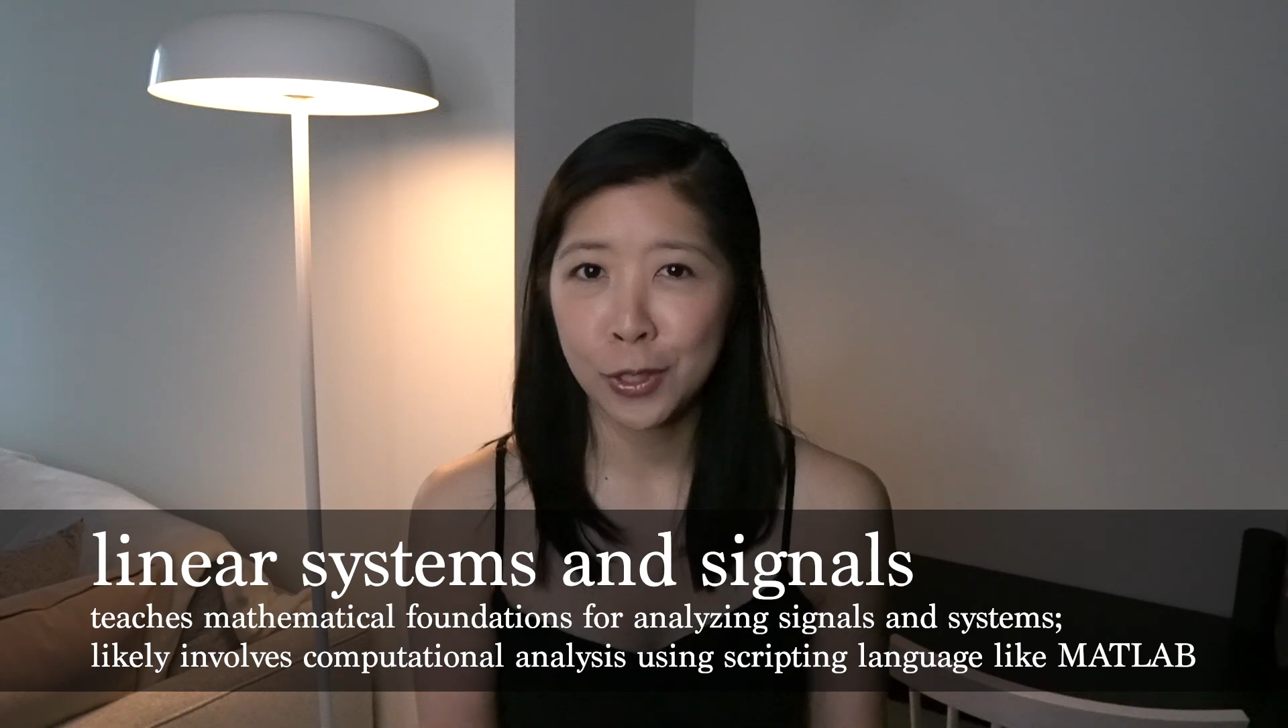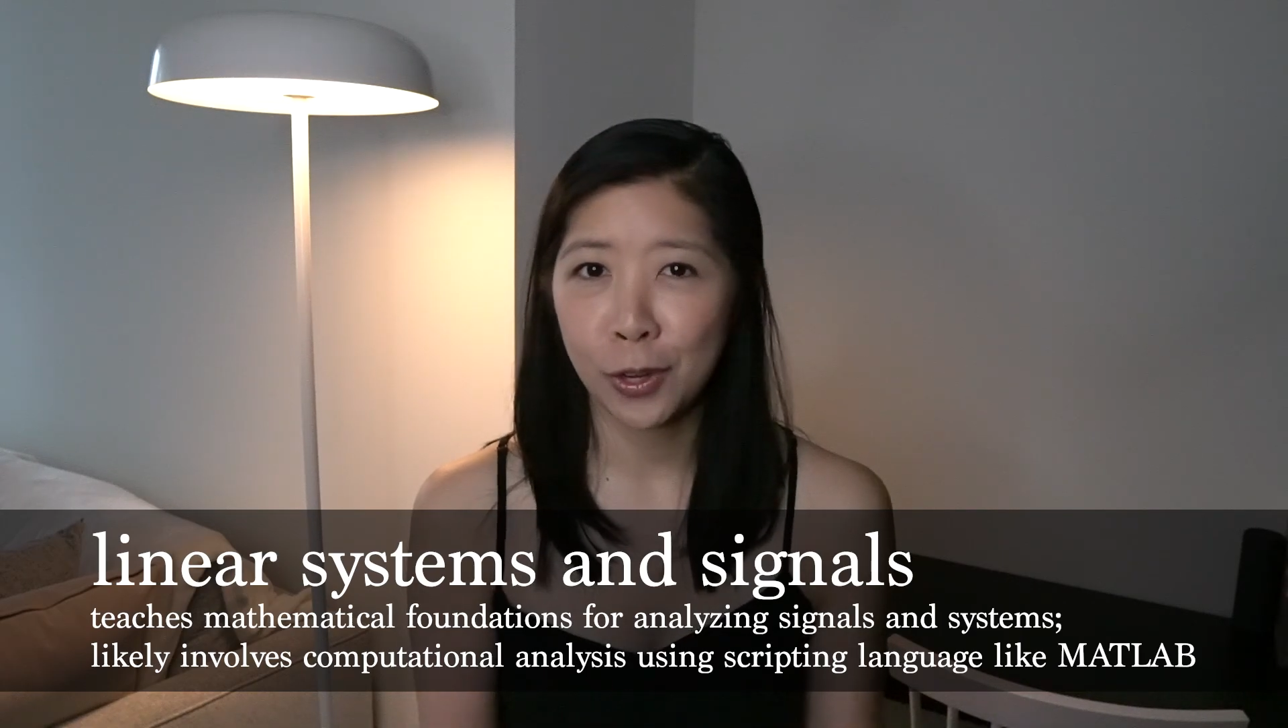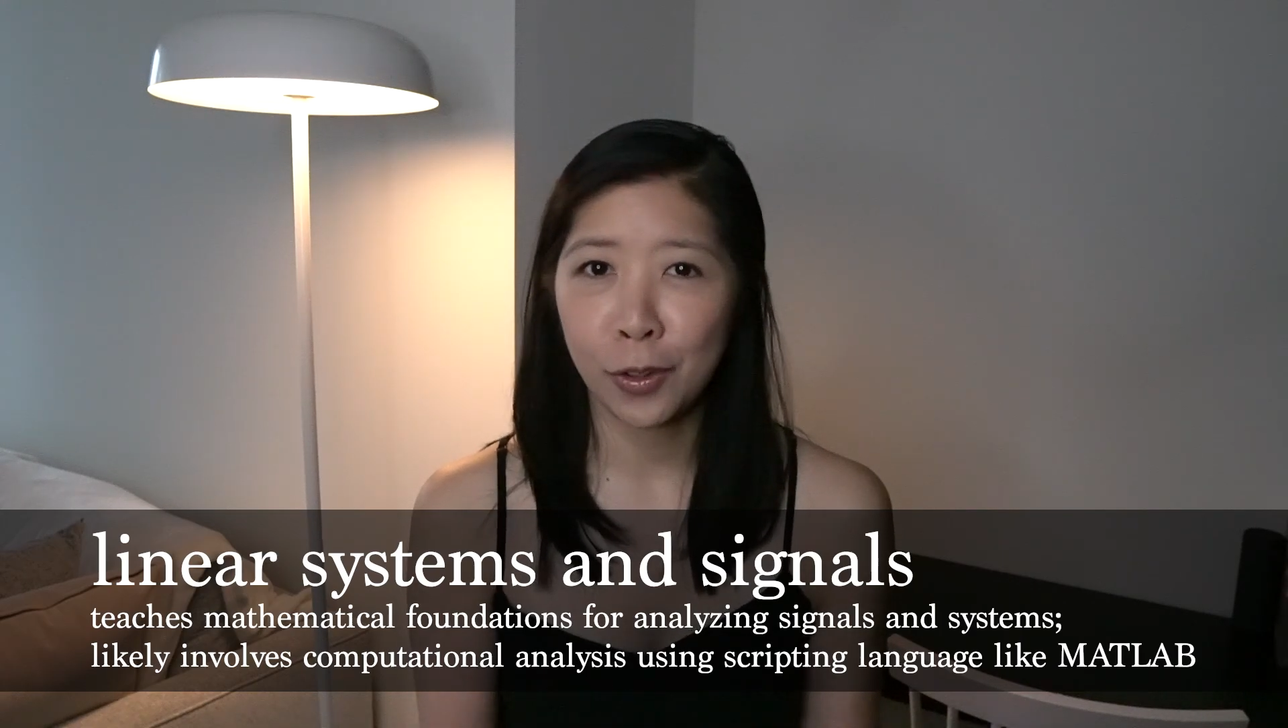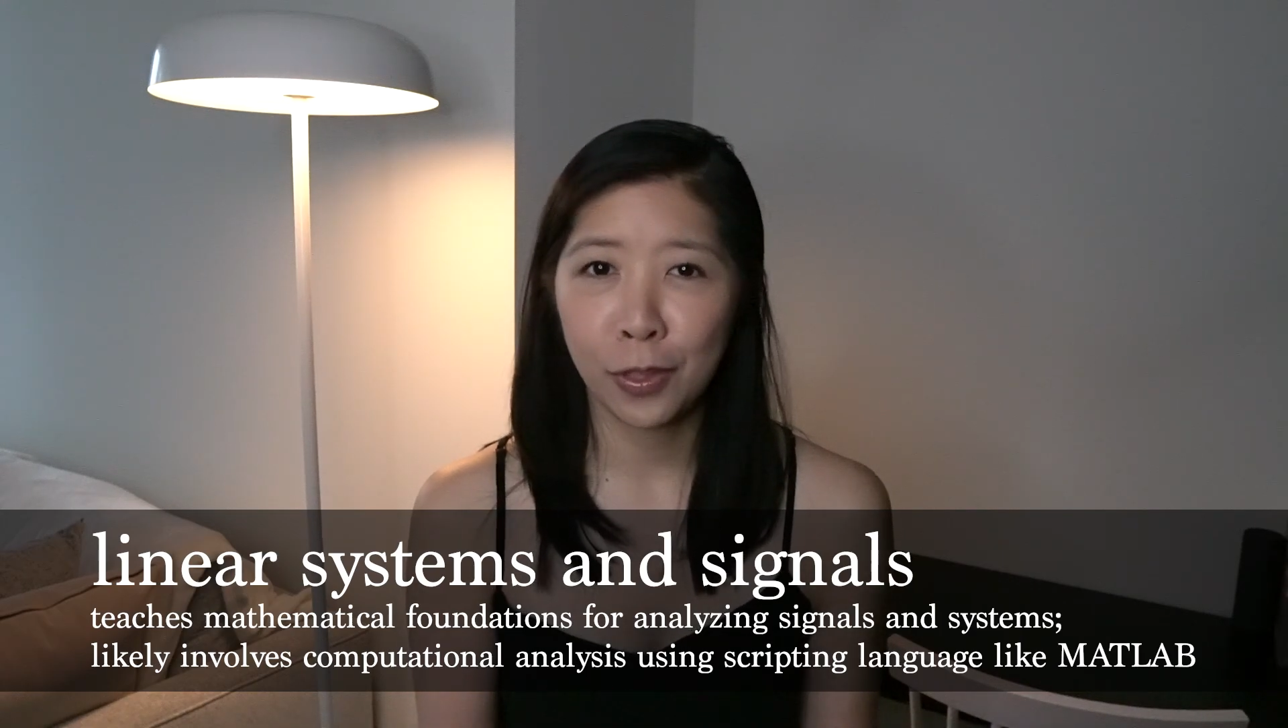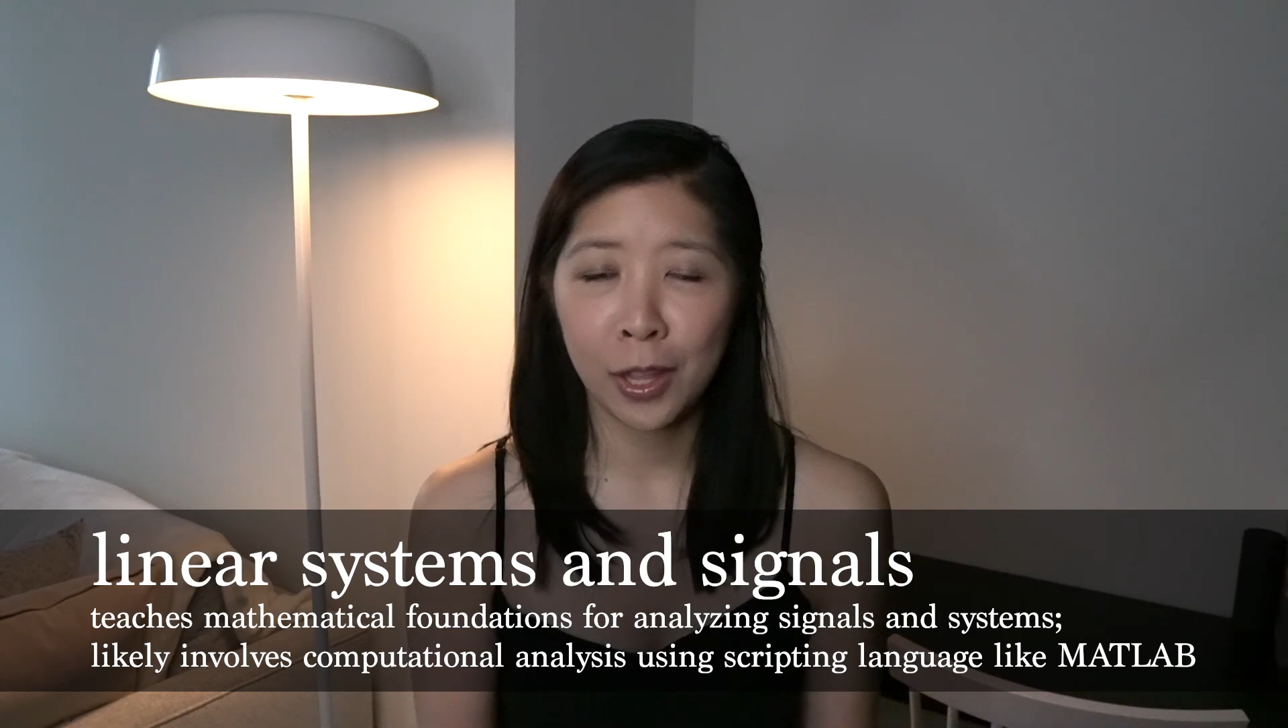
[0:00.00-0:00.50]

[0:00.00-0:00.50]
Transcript: started